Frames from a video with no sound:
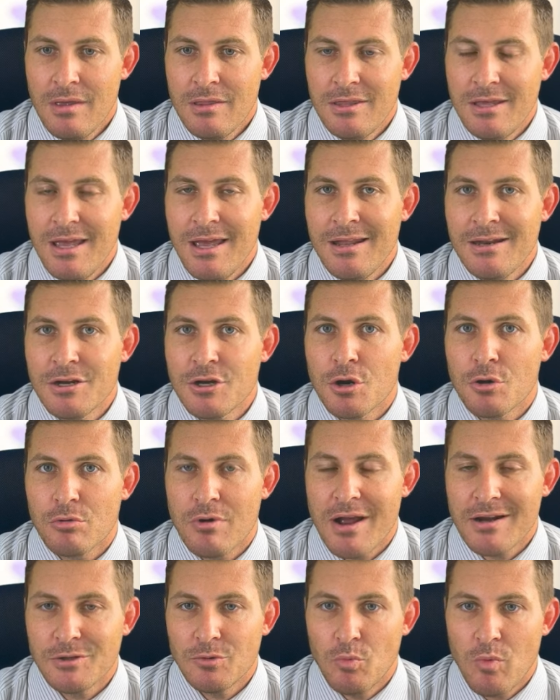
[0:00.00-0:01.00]
the
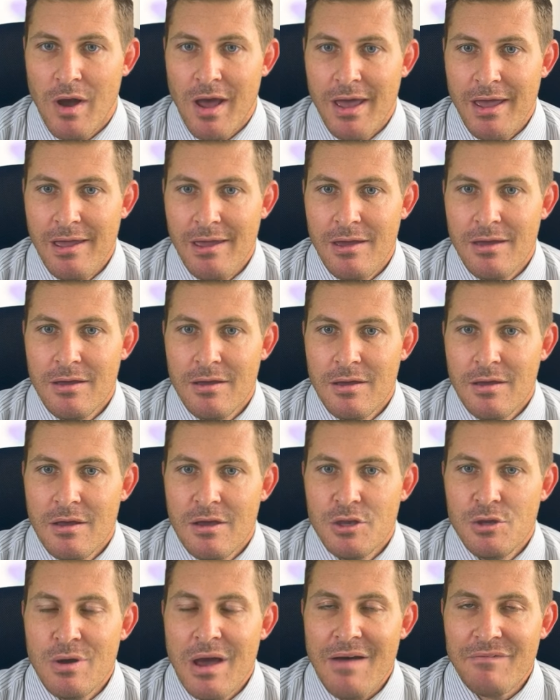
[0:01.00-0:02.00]
incorrect way,
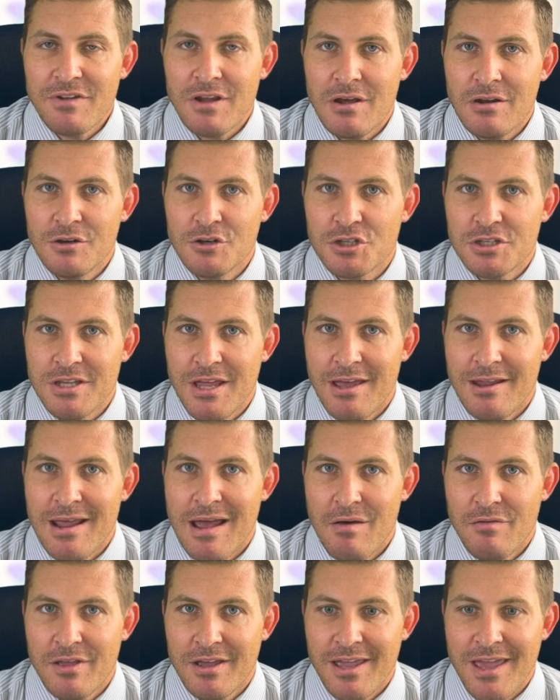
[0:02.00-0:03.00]
you have to understand
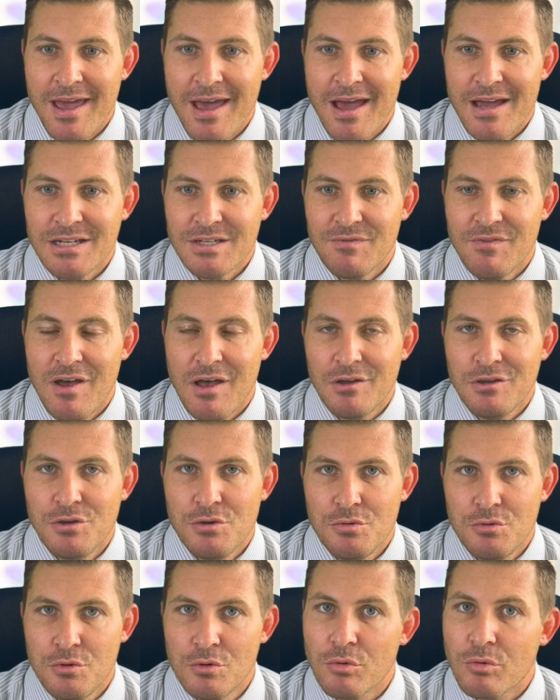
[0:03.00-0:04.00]
how the cash
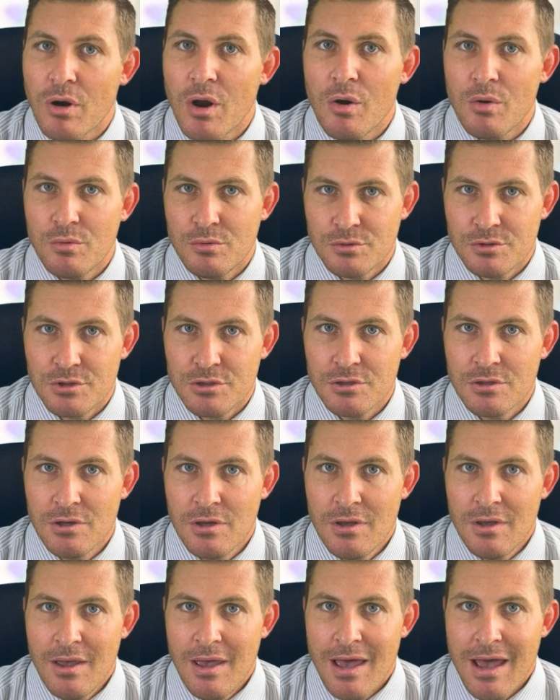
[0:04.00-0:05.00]
value grows.
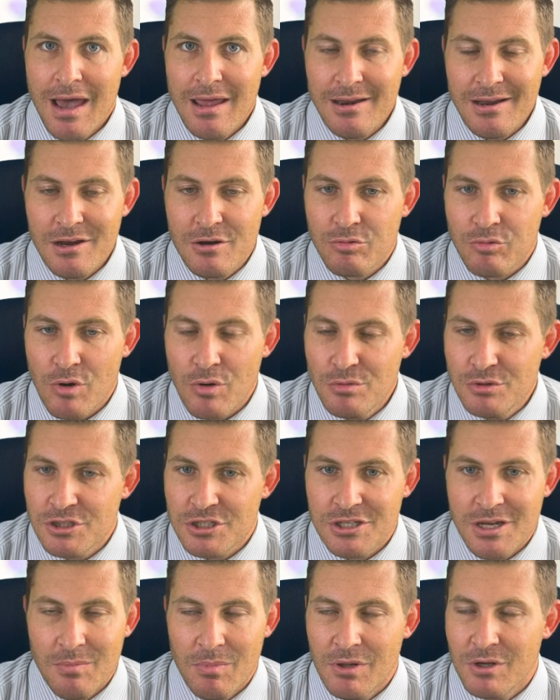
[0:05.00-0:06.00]
And it
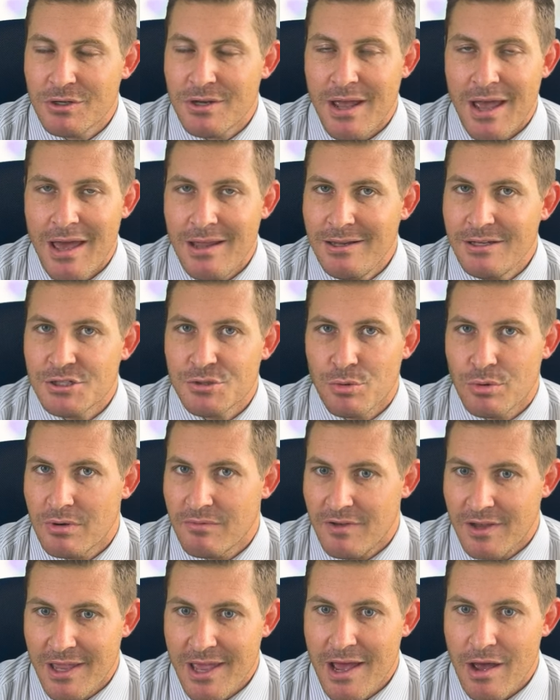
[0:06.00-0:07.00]
grows similar to any sort
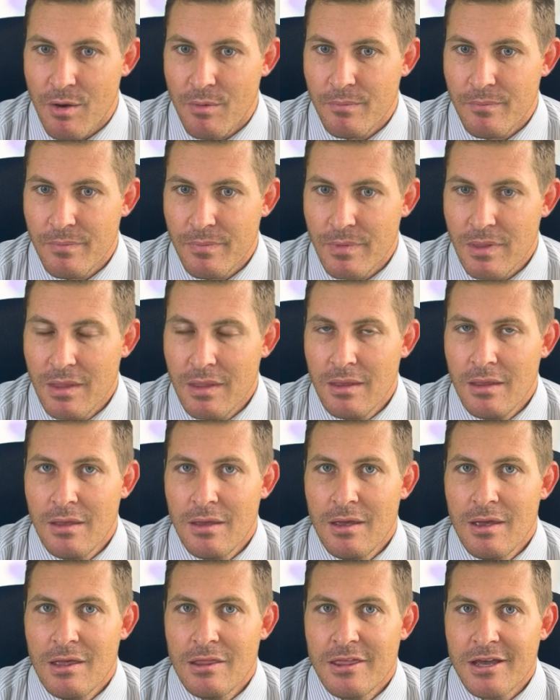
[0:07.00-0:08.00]
of account.
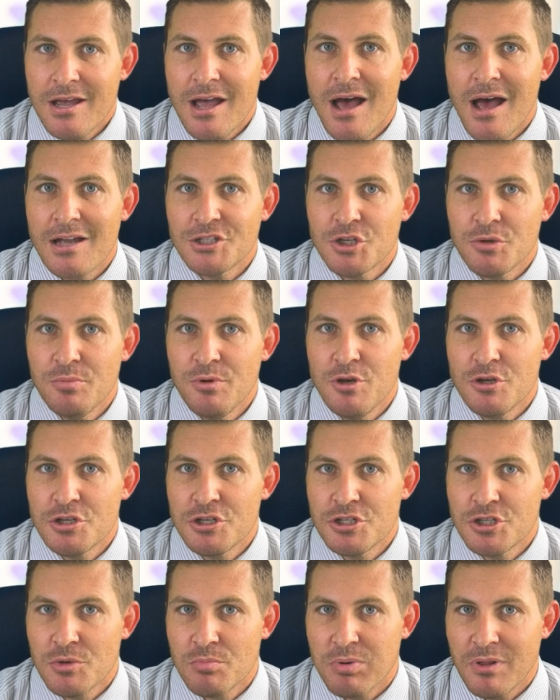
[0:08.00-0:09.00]
The
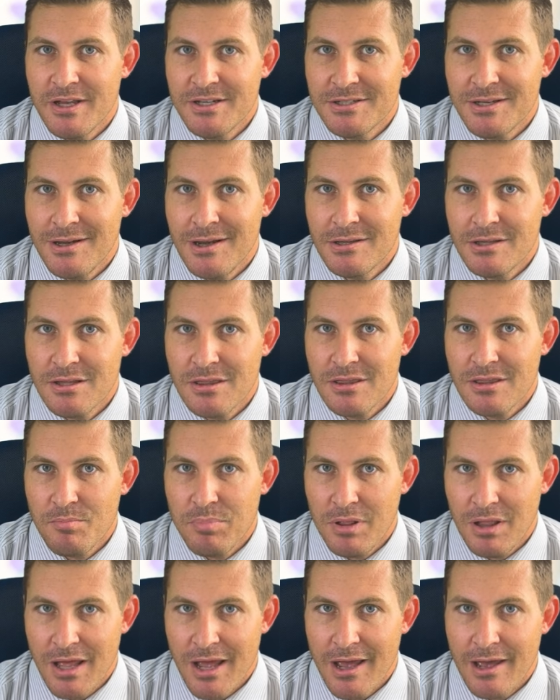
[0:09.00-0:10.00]
contributions you're placing into the
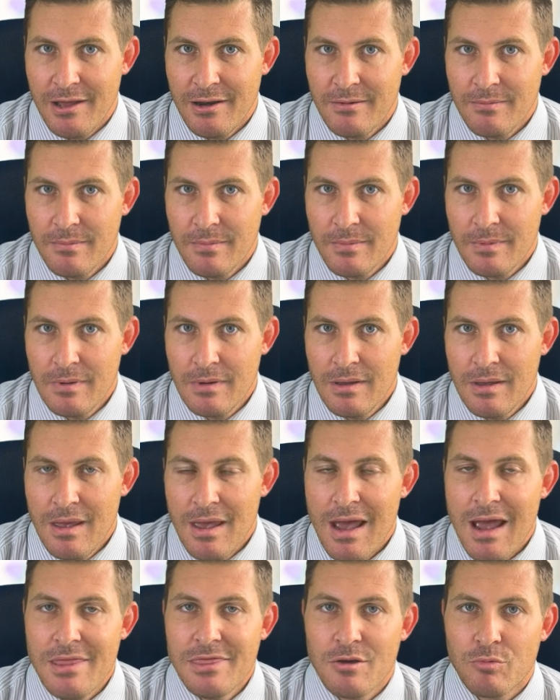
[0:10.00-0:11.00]
plan,
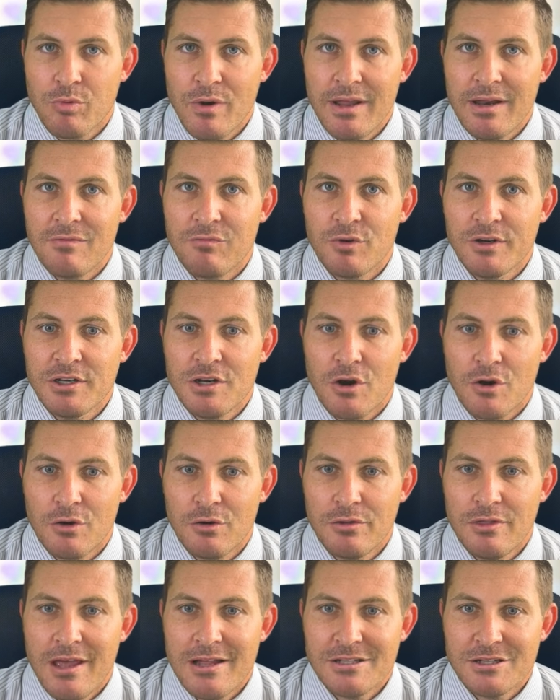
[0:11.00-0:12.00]
and the rate of
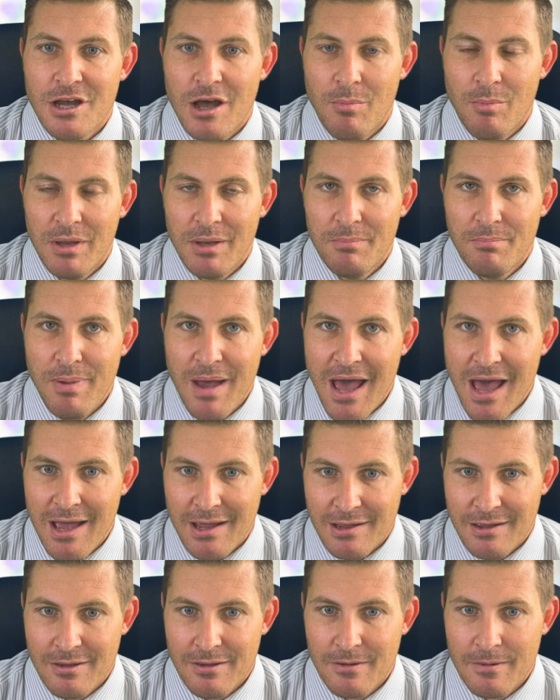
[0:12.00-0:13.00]
return that's coming
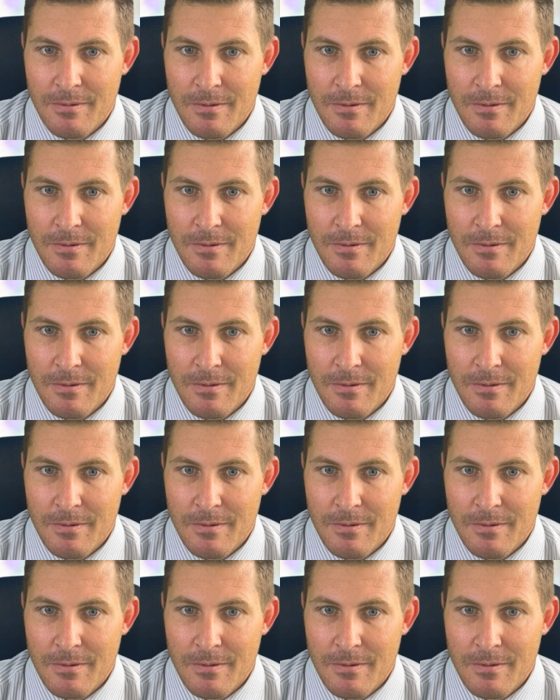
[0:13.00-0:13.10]
back.